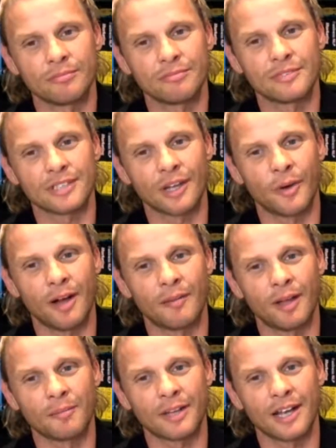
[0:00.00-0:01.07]
So
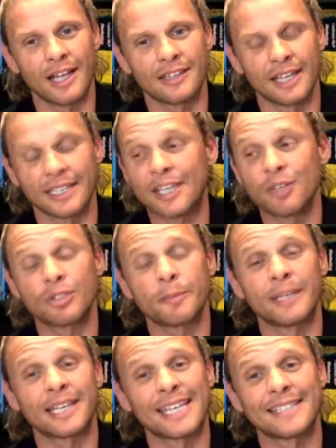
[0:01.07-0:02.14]
I'm glad that it used to be
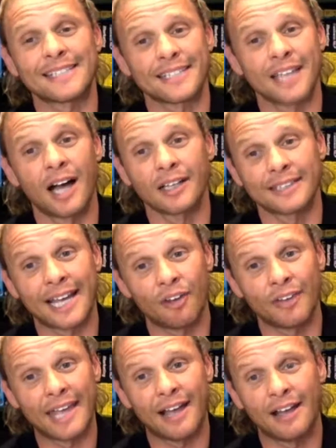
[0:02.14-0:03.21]
the kids snug. They are
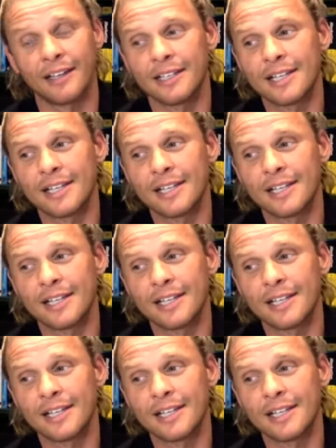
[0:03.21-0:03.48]
now